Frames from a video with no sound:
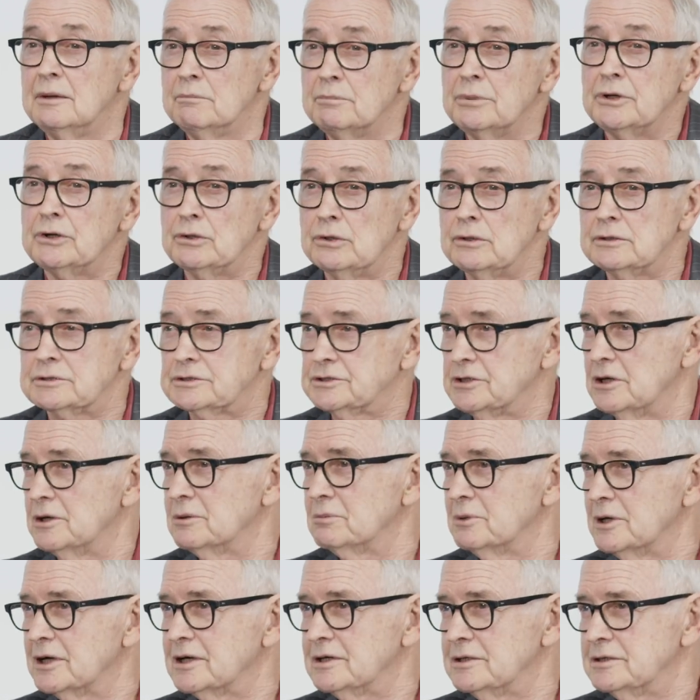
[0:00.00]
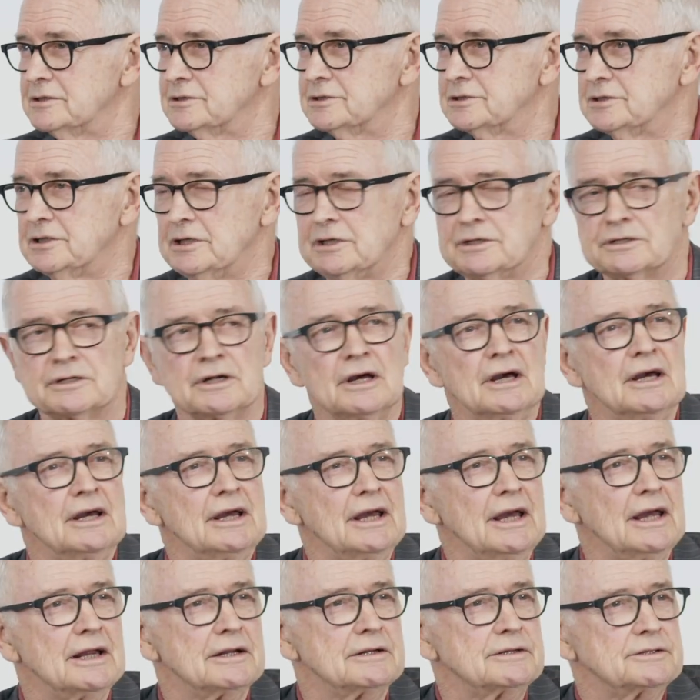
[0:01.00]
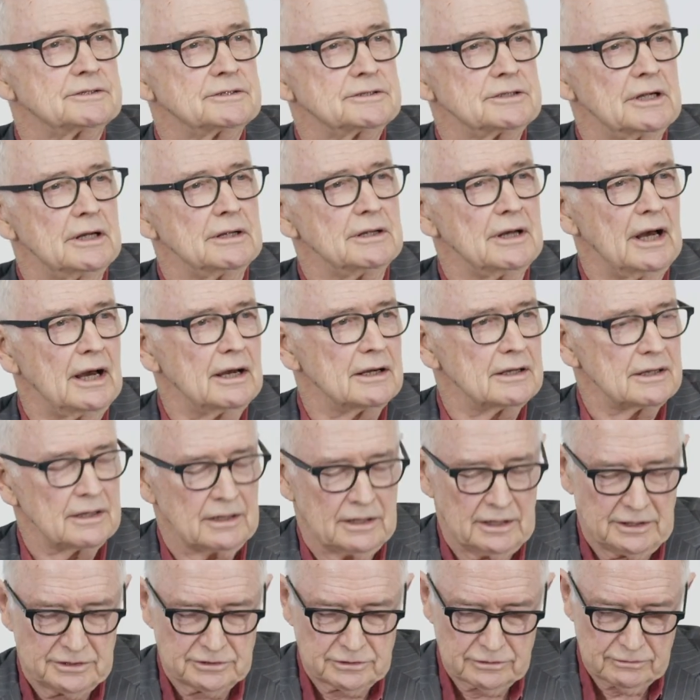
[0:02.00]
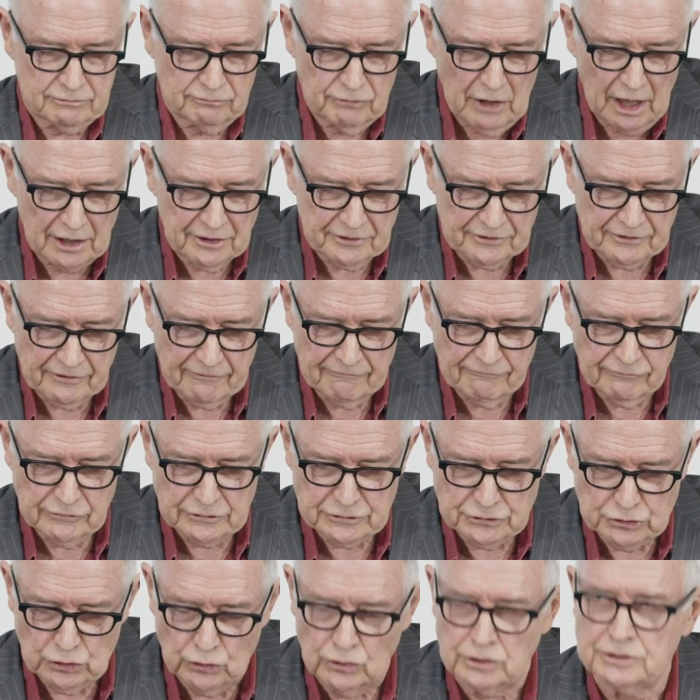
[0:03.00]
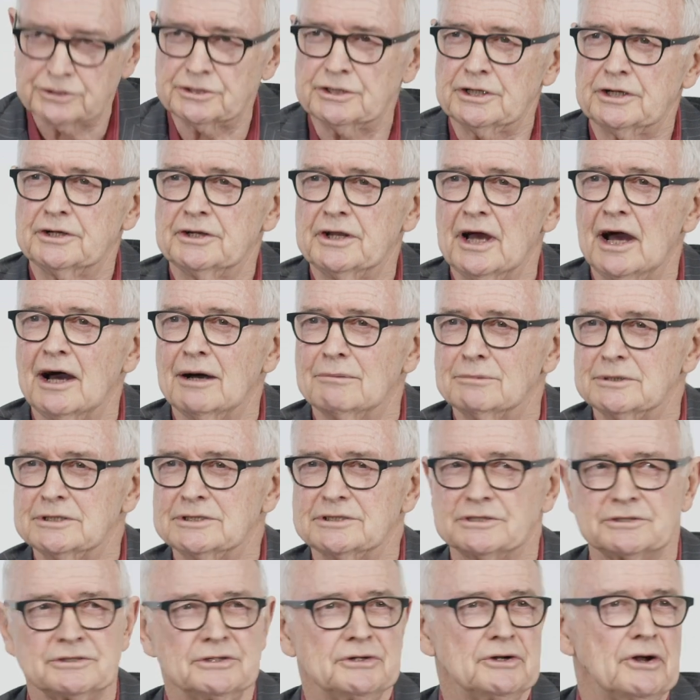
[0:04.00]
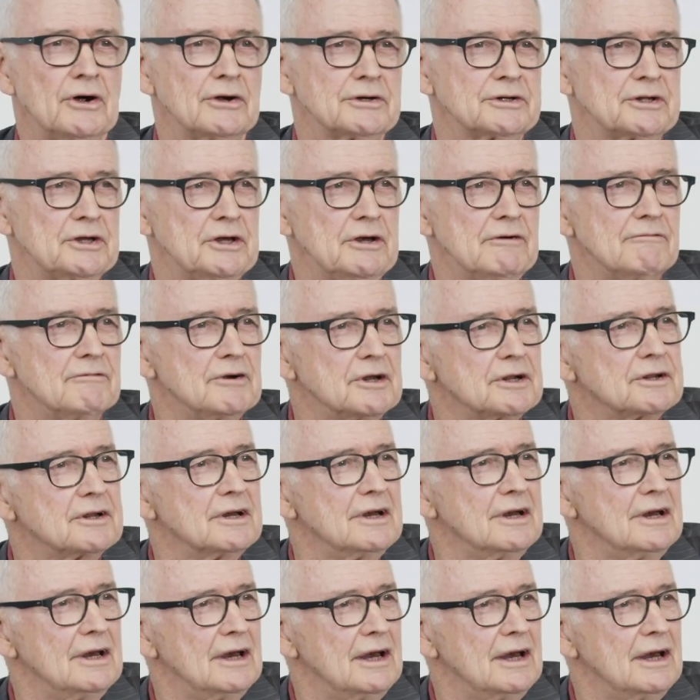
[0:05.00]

but also because its relative resource endowments do not give it